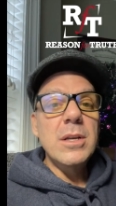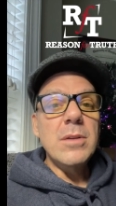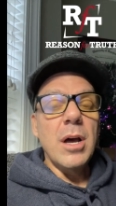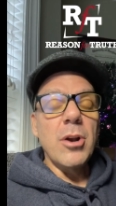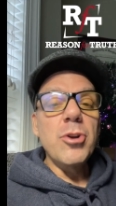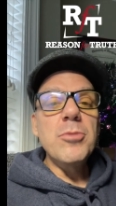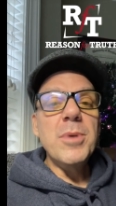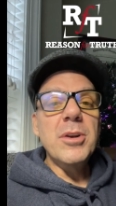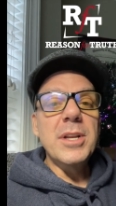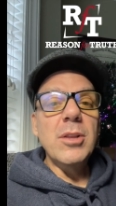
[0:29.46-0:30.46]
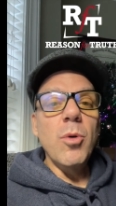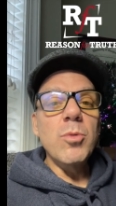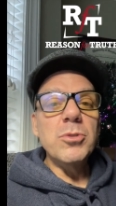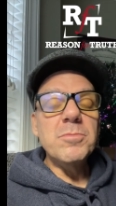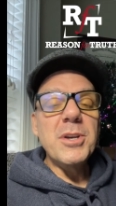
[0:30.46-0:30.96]
on our community
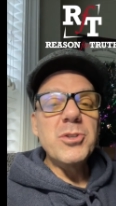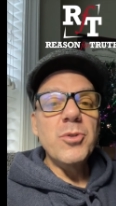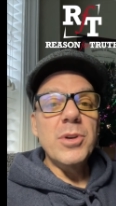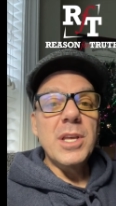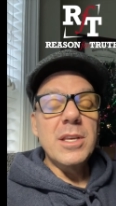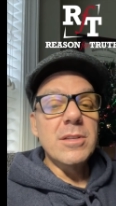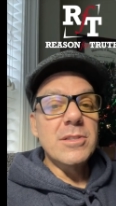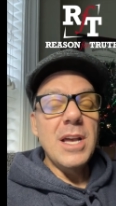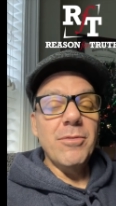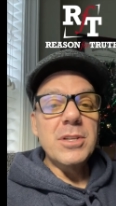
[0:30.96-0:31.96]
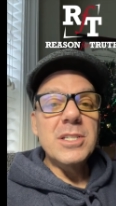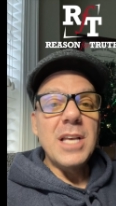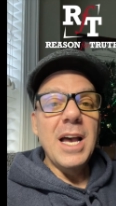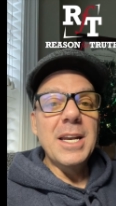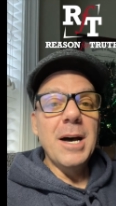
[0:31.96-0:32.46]
locals, make sure that you definitely
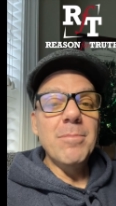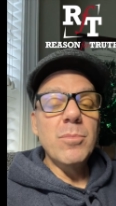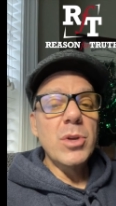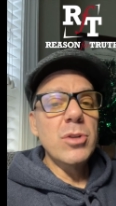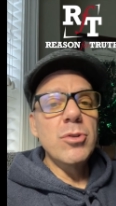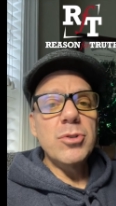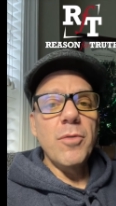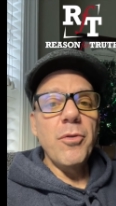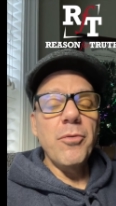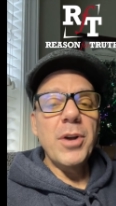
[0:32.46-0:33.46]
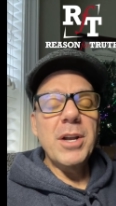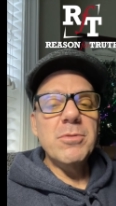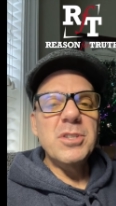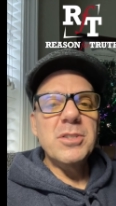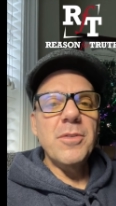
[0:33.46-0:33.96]
sign up. You can do so for free or
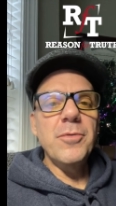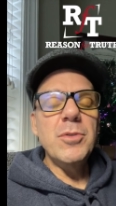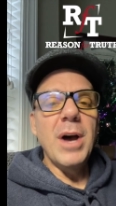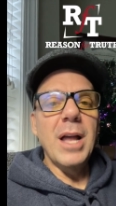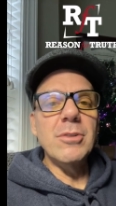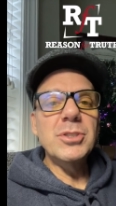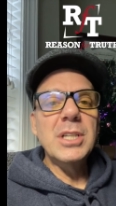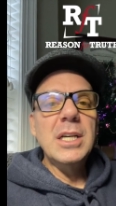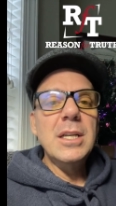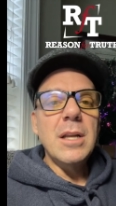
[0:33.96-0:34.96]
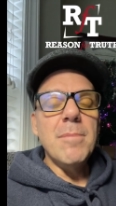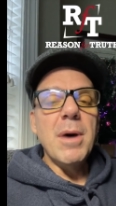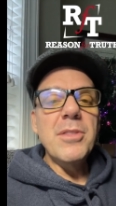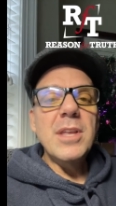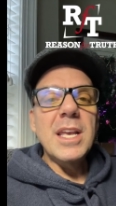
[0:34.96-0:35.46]
it's just a few dollars a
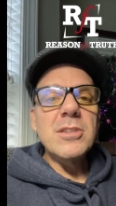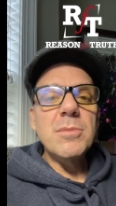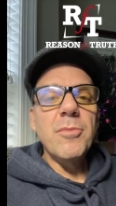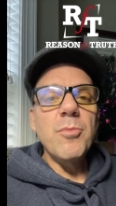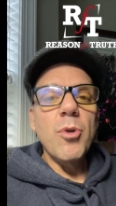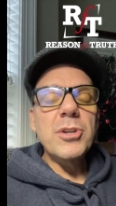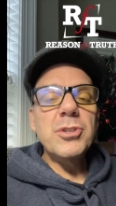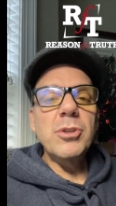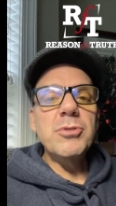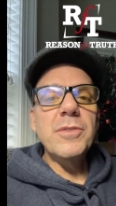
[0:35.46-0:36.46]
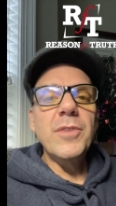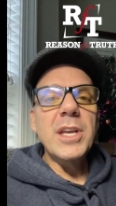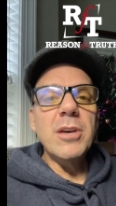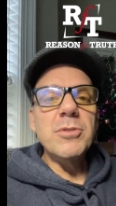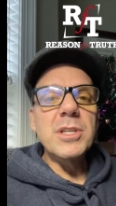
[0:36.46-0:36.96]
month to get some more exclusive
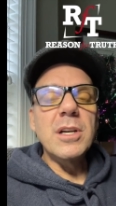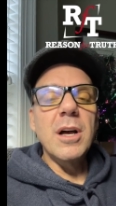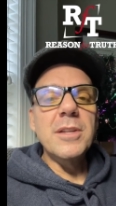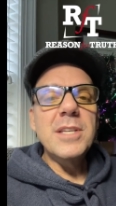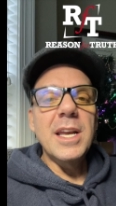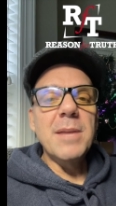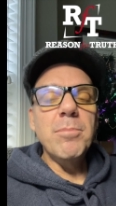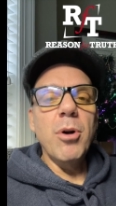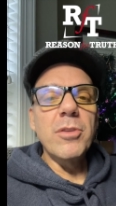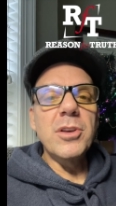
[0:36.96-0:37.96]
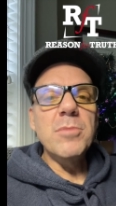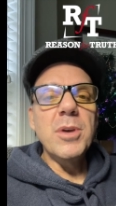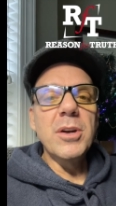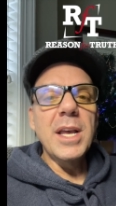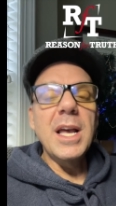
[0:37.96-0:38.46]
videos and content and part of the
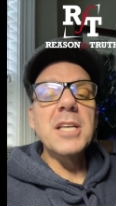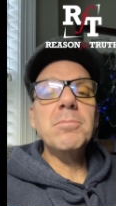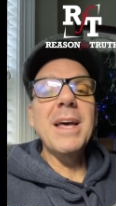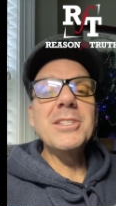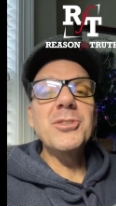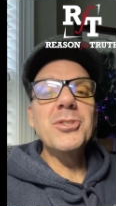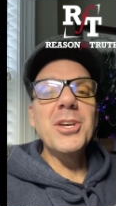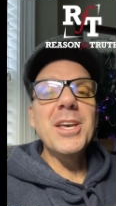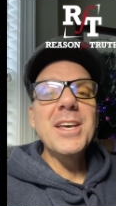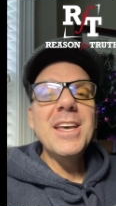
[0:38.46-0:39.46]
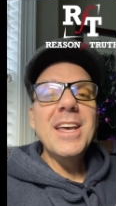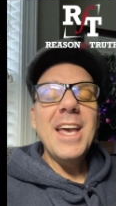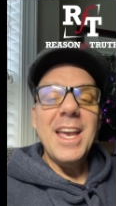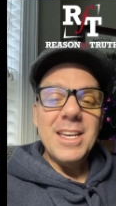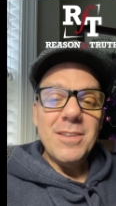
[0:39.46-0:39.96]
community. God's blessings to you.
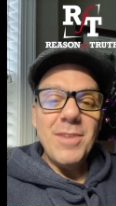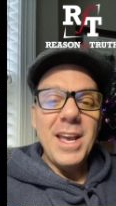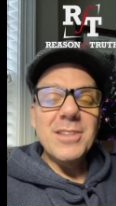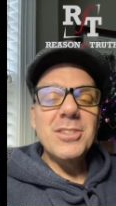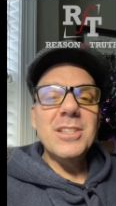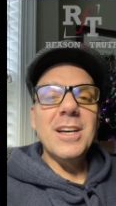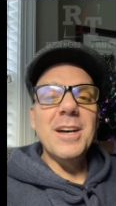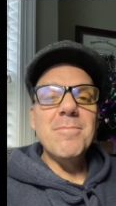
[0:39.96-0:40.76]
Hey, in advance, uh,